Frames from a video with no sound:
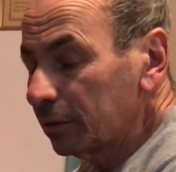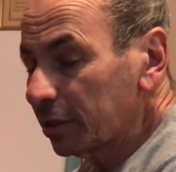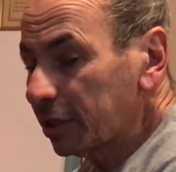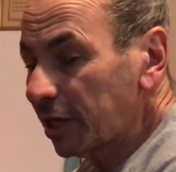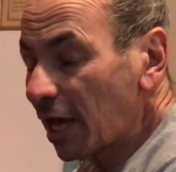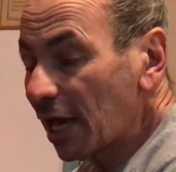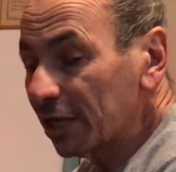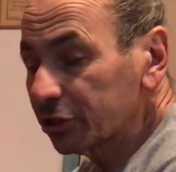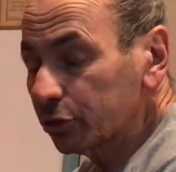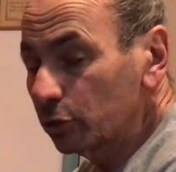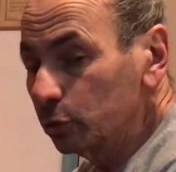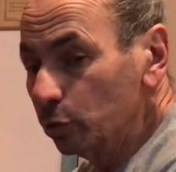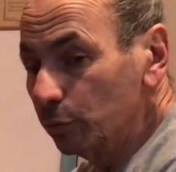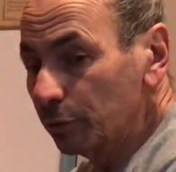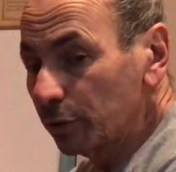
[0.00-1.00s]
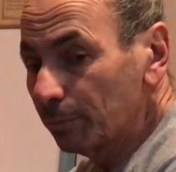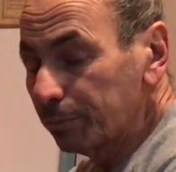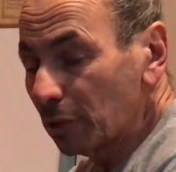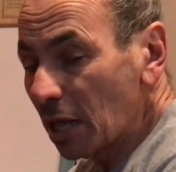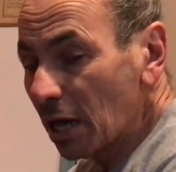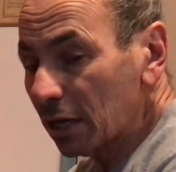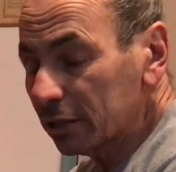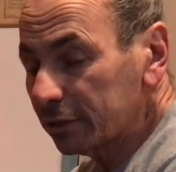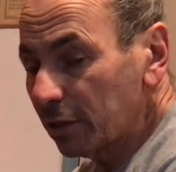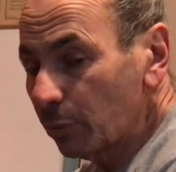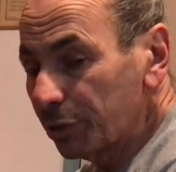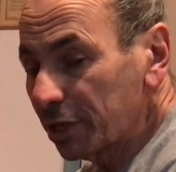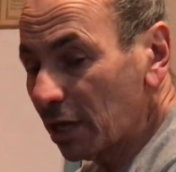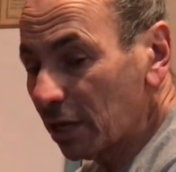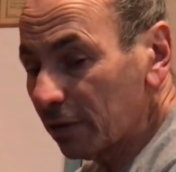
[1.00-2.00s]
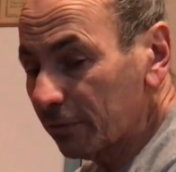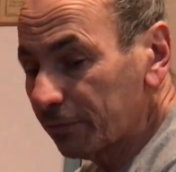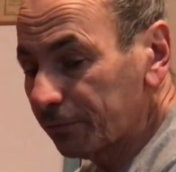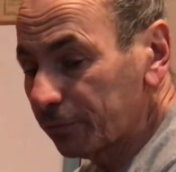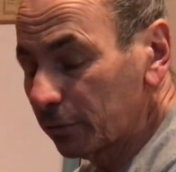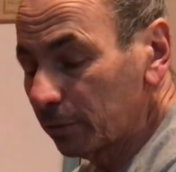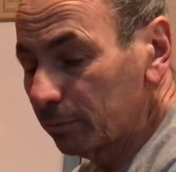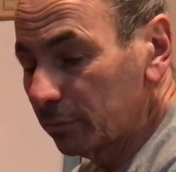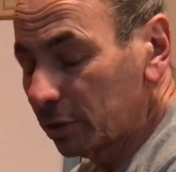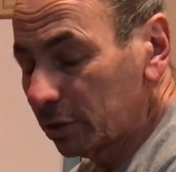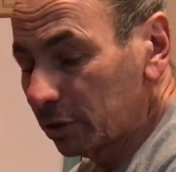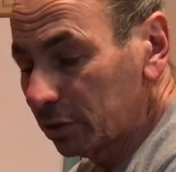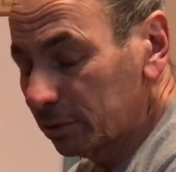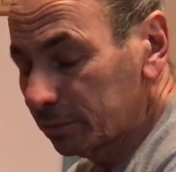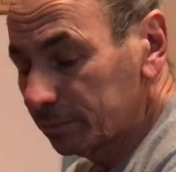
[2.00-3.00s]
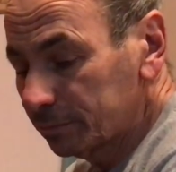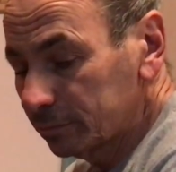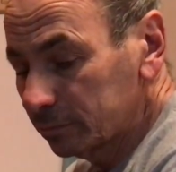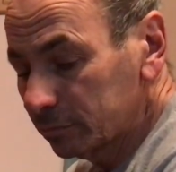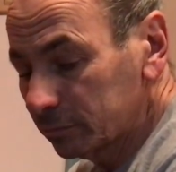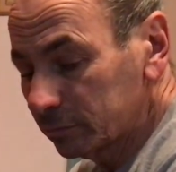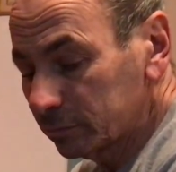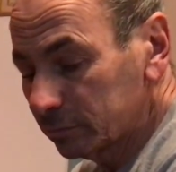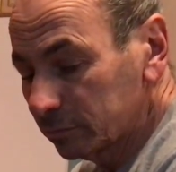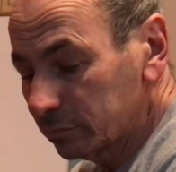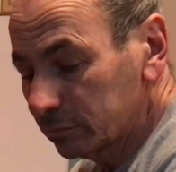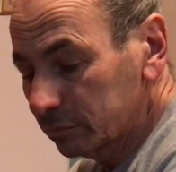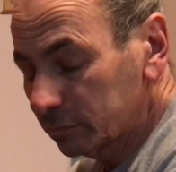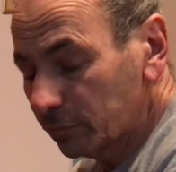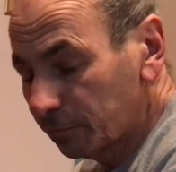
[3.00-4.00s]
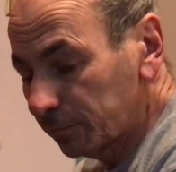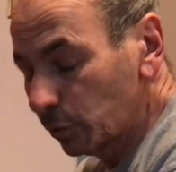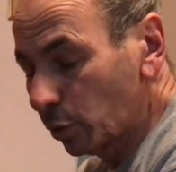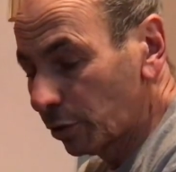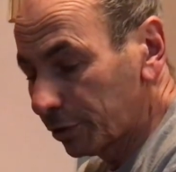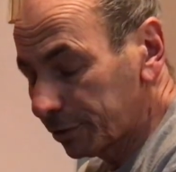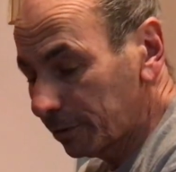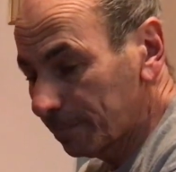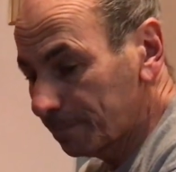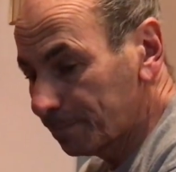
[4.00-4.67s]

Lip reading: cast aluminum block that we got from Florida.